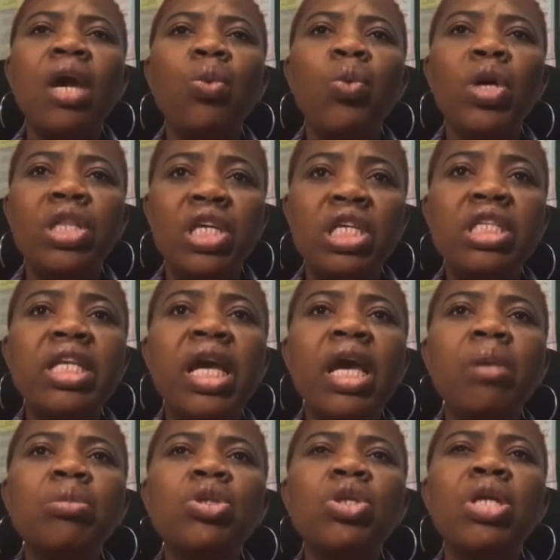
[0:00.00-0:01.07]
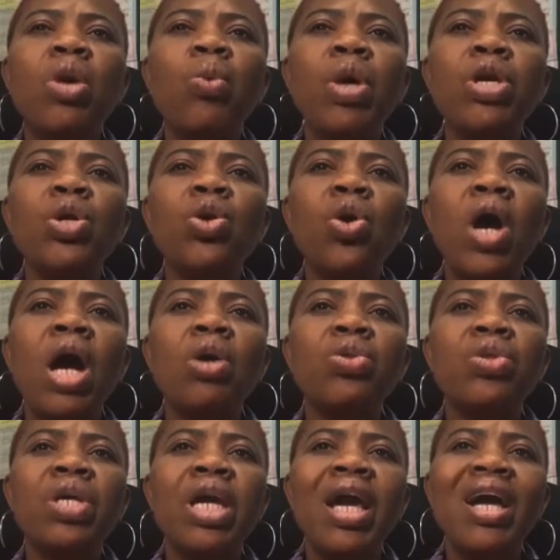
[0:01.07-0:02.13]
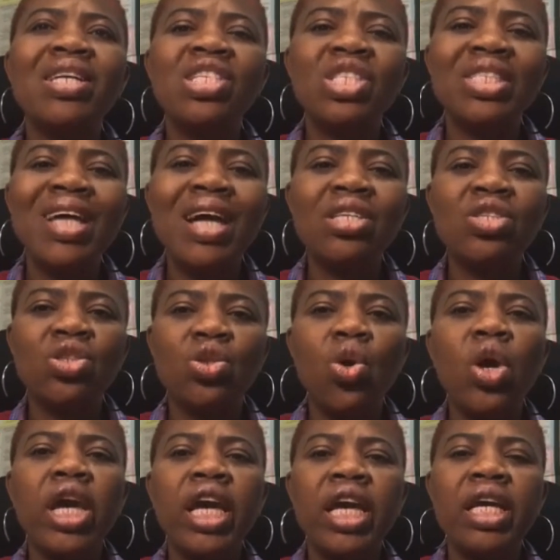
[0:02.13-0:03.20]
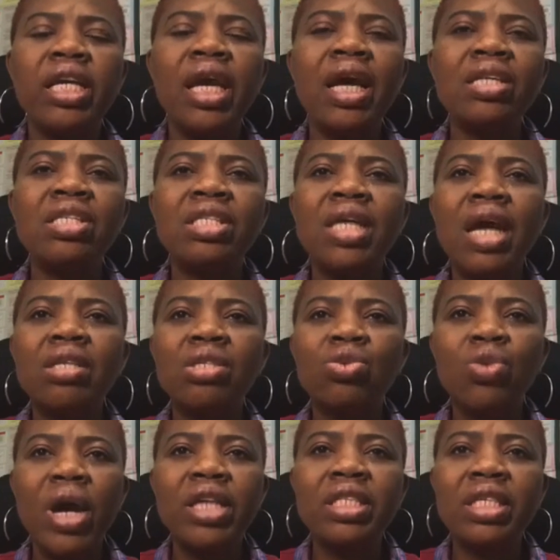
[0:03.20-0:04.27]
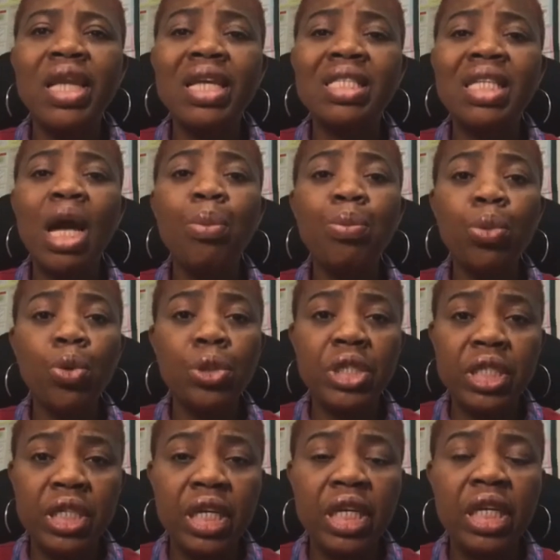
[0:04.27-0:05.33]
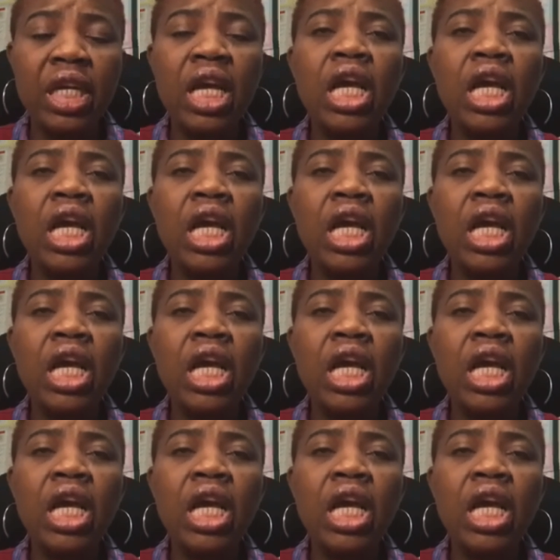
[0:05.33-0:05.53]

with the name, so that when you go out there and start talking and start writing and start posting,